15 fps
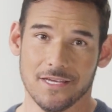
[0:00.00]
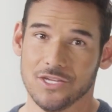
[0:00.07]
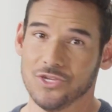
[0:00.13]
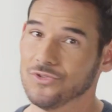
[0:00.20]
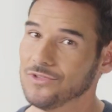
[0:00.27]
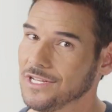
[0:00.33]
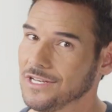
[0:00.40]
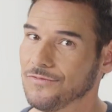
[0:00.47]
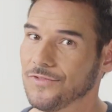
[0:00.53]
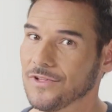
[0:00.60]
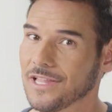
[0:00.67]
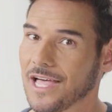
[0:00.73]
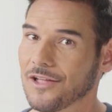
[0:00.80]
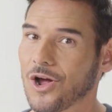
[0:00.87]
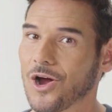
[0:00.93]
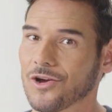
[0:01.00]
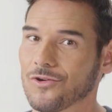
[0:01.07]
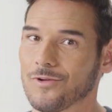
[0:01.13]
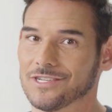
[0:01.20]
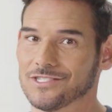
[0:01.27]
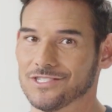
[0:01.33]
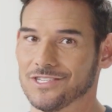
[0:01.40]
You'll need to fill out our
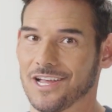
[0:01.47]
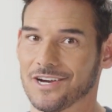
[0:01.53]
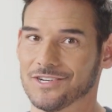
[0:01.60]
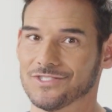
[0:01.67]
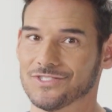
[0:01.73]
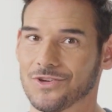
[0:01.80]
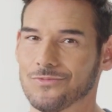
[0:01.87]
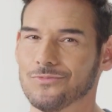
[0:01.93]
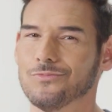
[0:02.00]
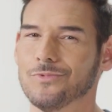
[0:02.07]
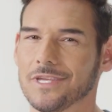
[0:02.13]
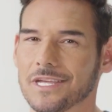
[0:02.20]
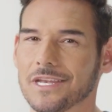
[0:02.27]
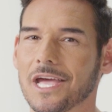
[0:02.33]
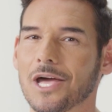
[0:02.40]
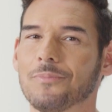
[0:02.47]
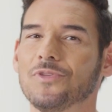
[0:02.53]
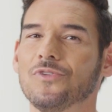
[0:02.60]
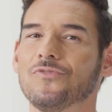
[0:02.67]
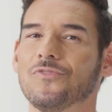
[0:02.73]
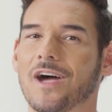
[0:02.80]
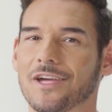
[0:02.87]
questionnaire so we can help you
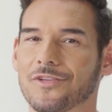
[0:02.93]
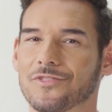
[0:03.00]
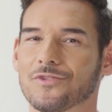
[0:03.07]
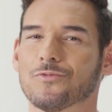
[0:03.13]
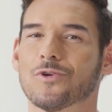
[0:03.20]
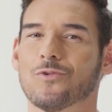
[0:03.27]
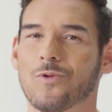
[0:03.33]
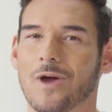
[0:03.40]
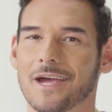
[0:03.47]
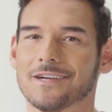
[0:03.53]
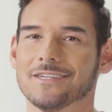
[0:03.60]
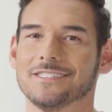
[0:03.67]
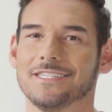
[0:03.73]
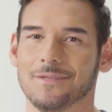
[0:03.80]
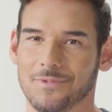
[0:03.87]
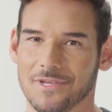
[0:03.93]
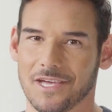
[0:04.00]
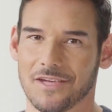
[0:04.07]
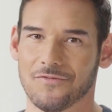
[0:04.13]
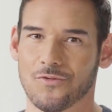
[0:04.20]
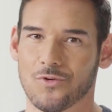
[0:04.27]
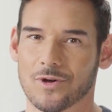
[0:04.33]
file the required
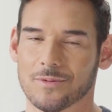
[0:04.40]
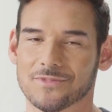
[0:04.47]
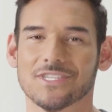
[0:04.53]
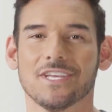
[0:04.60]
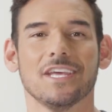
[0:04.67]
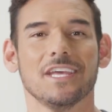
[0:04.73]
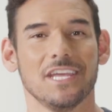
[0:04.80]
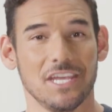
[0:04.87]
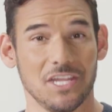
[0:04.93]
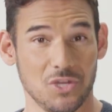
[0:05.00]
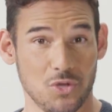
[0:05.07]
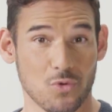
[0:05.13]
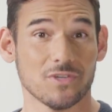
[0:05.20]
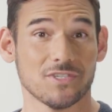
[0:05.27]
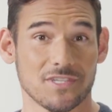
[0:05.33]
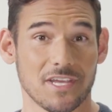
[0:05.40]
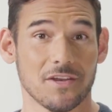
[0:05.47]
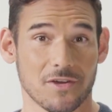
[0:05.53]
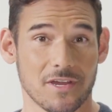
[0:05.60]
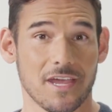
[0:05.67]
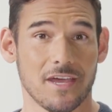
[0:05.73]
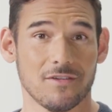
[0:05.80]
DBA forms in your state or
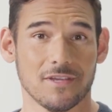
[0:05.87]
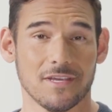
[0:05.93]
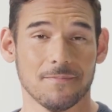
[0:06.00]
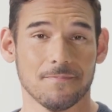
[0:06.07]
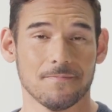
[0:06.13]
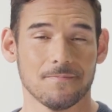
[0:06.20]
county.